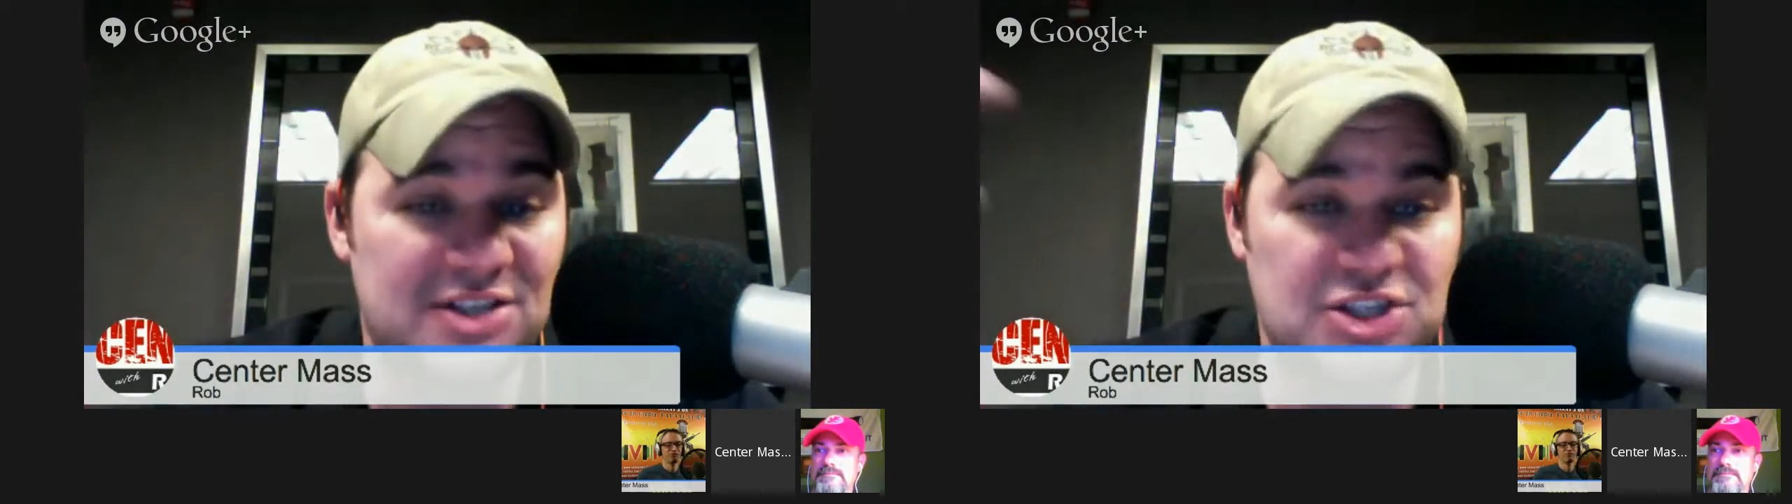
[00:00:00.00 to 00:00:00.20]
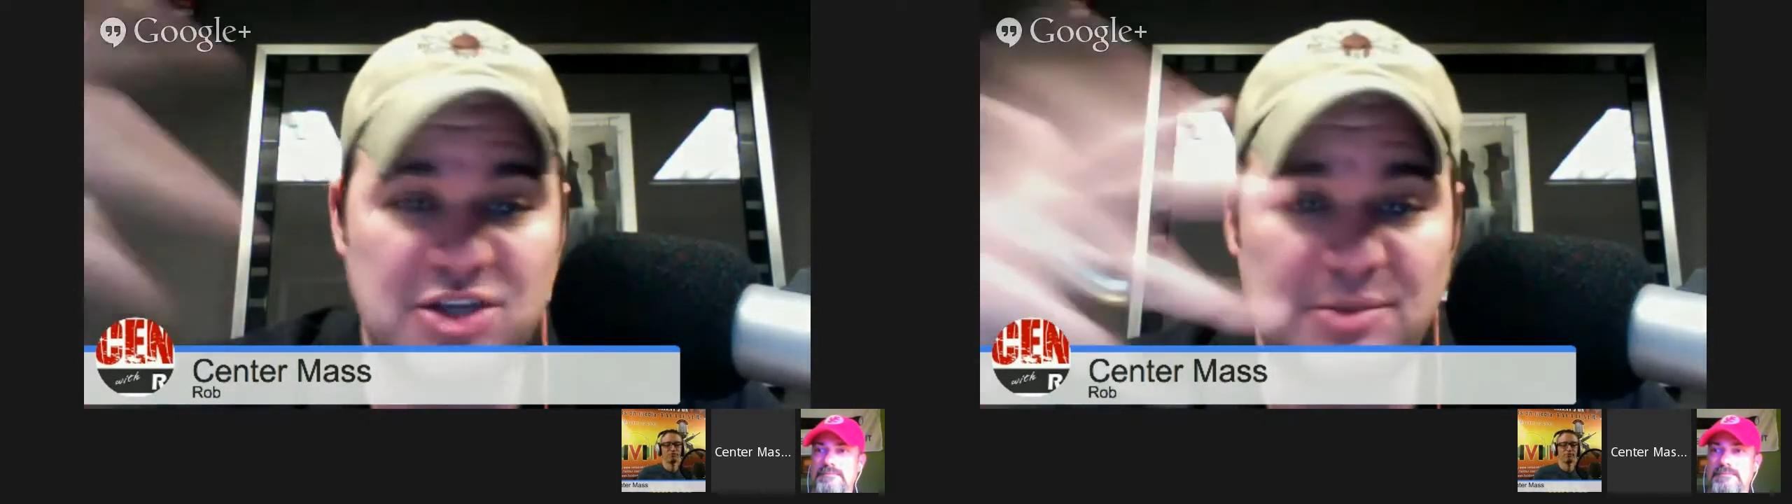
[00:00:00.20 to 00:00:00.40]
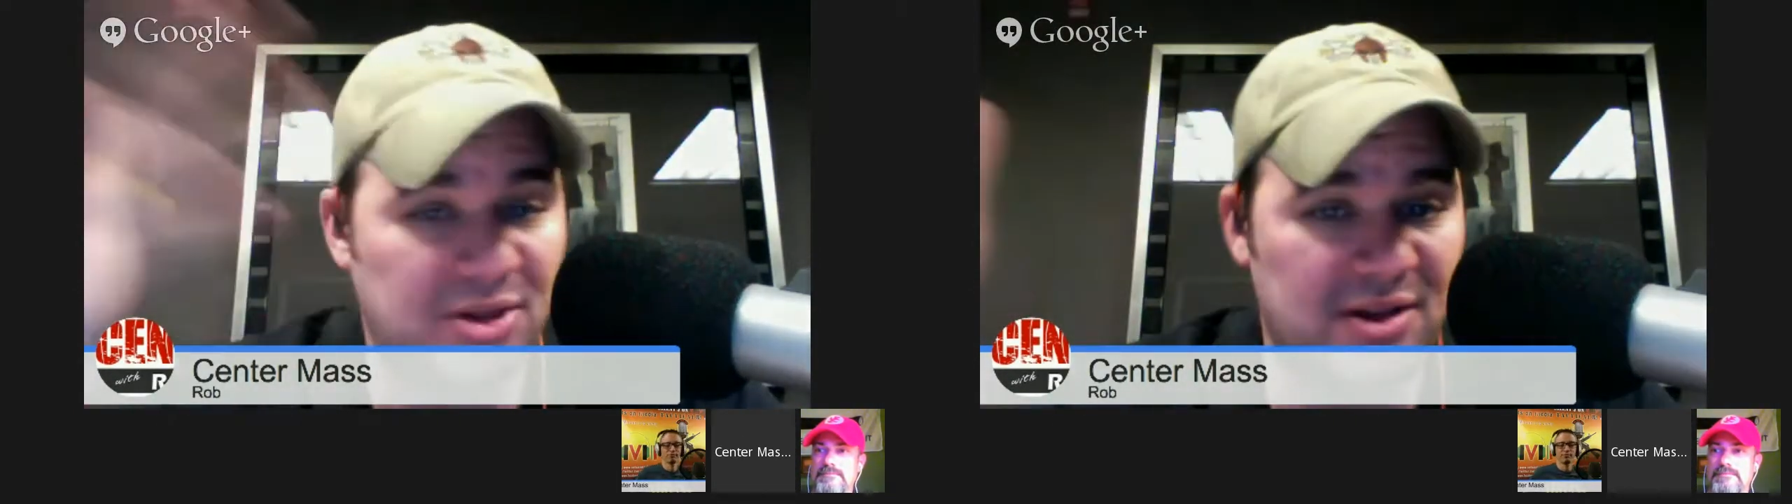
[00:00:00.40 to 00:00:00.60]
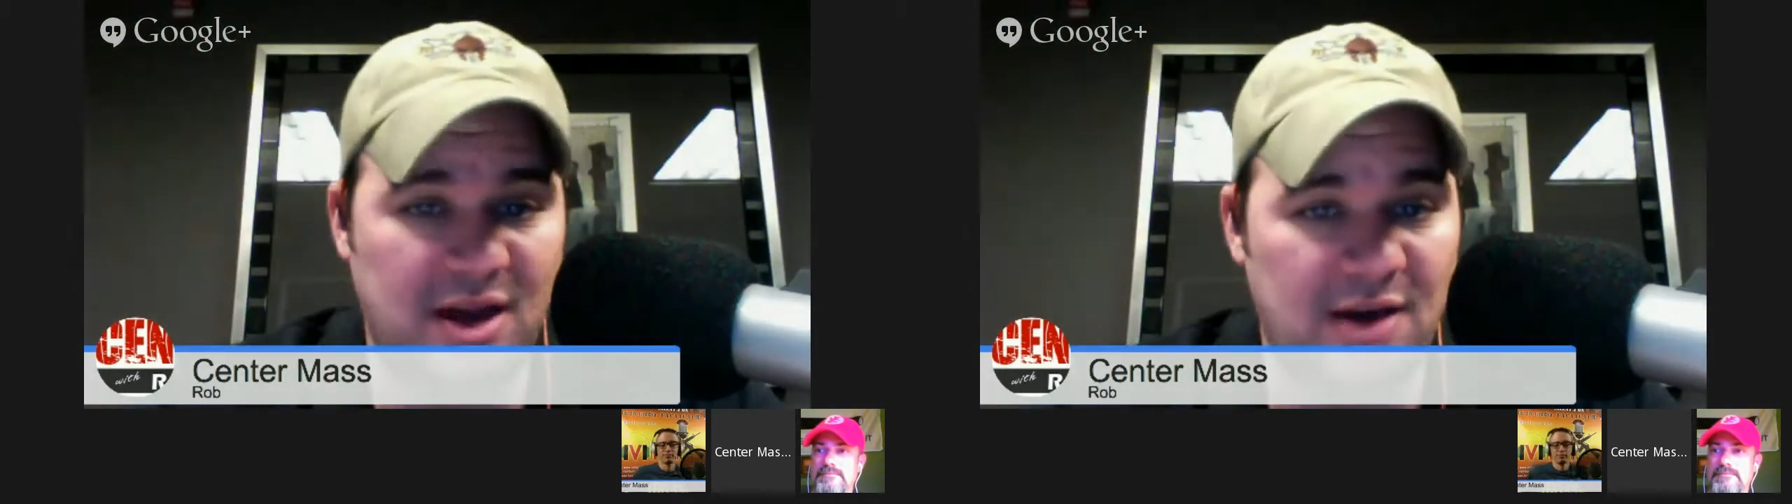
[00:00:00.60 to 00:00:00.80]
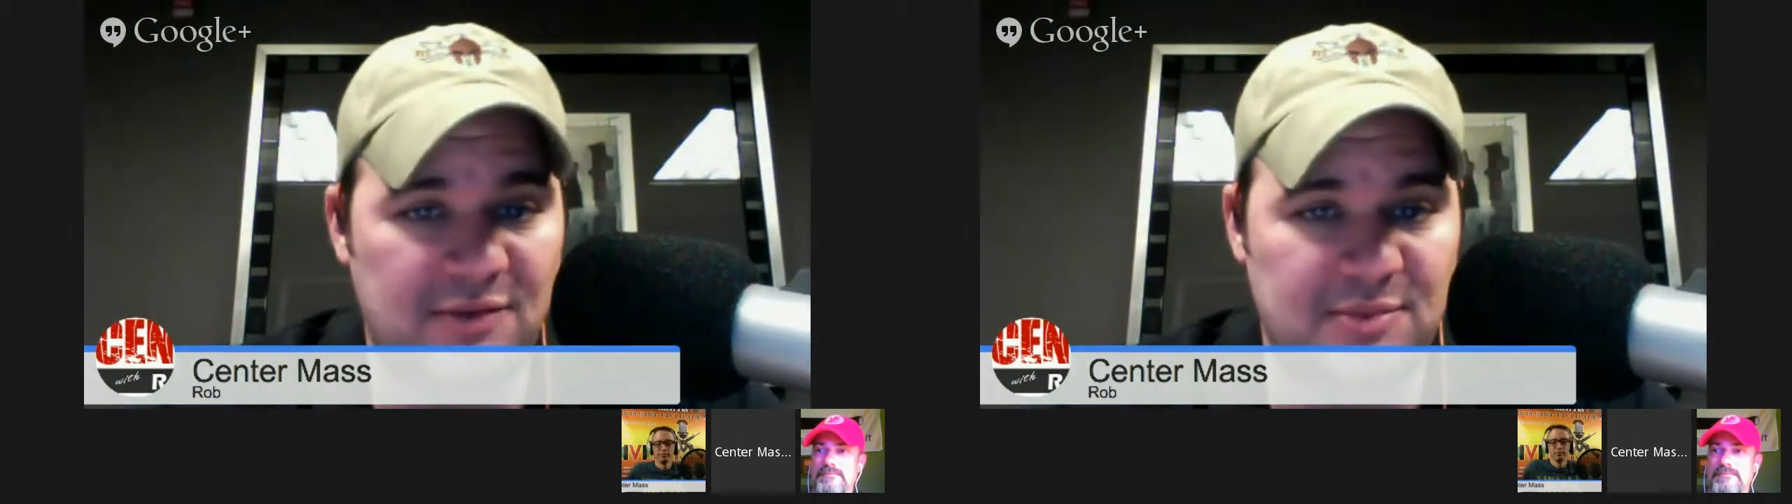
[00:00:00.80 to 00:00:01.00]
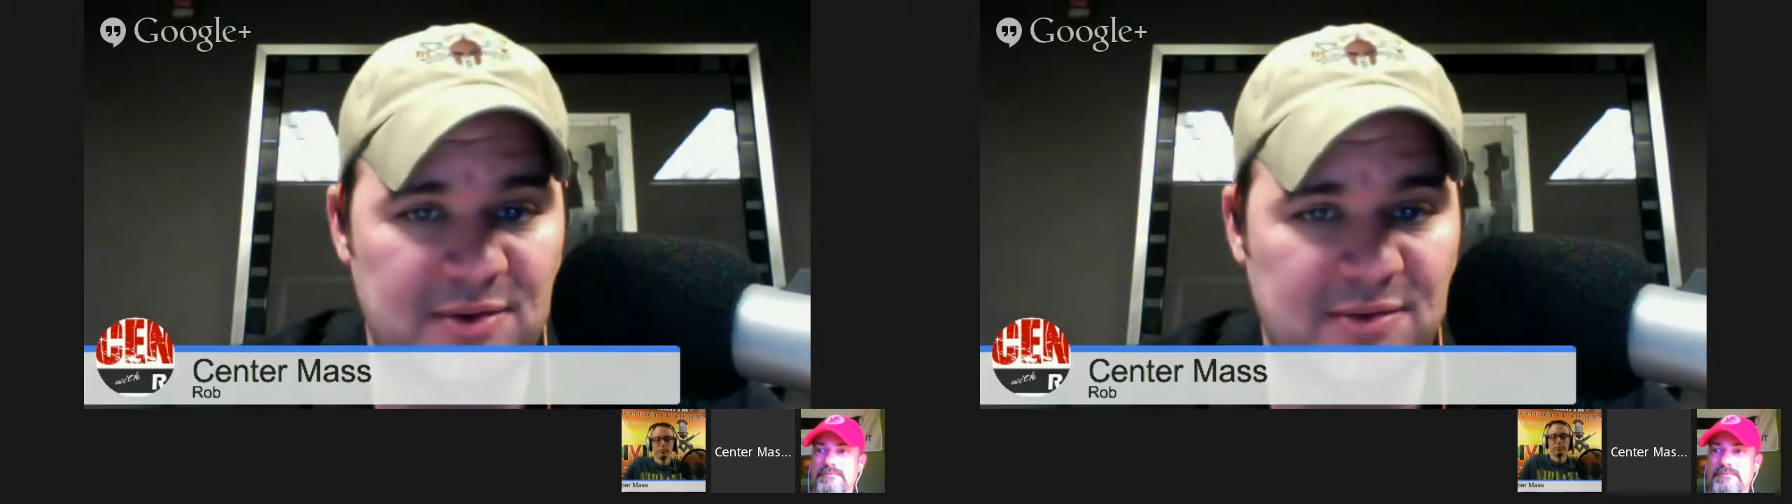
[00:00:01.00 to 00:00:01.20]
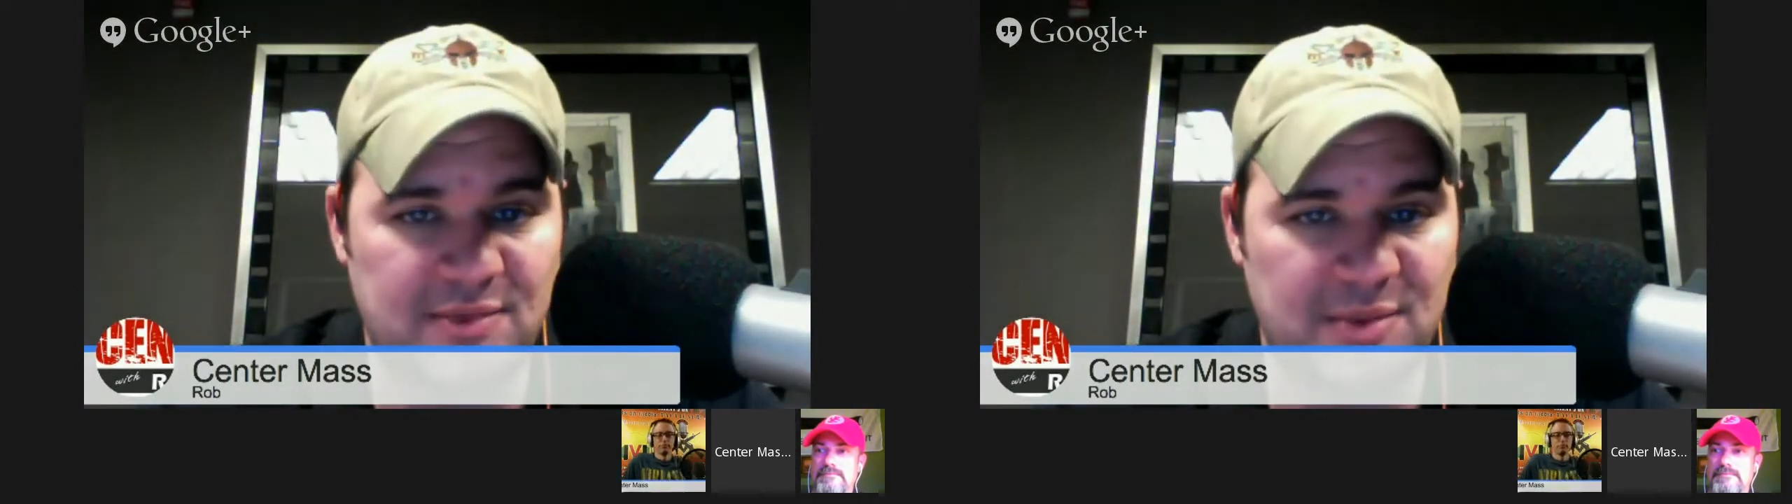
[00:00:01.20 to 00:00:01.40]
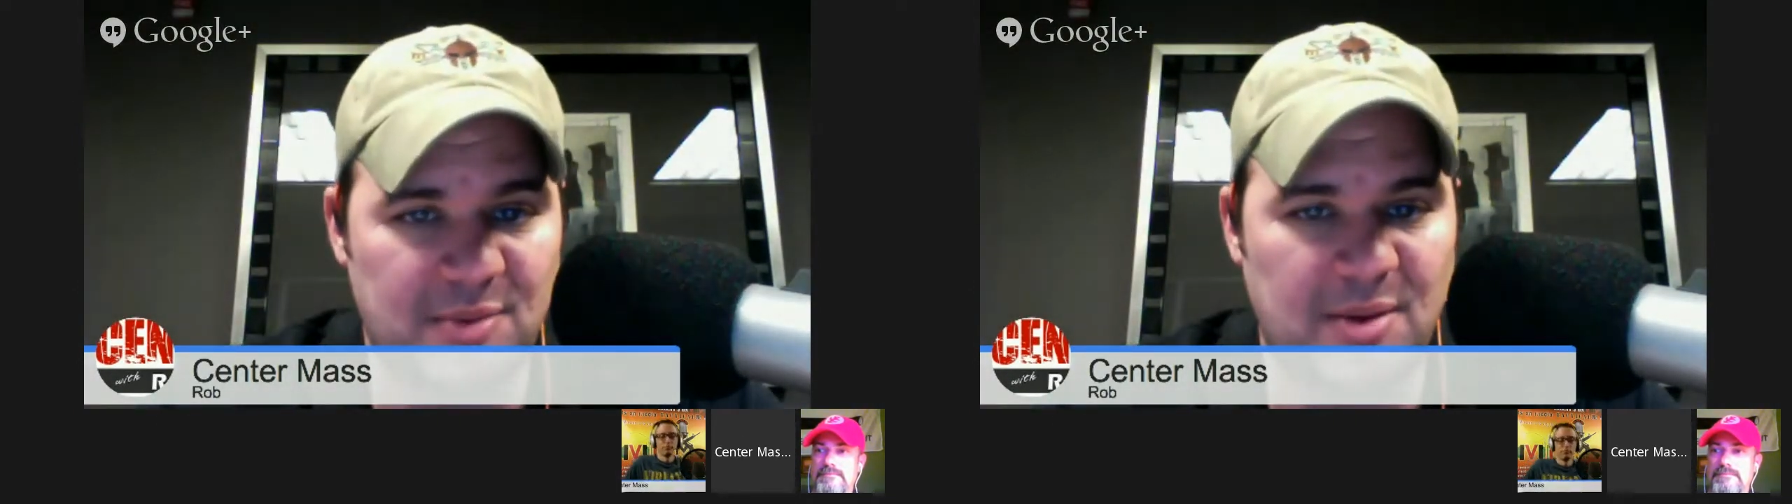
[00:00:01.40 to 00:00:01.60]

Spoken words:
She's completely gone from the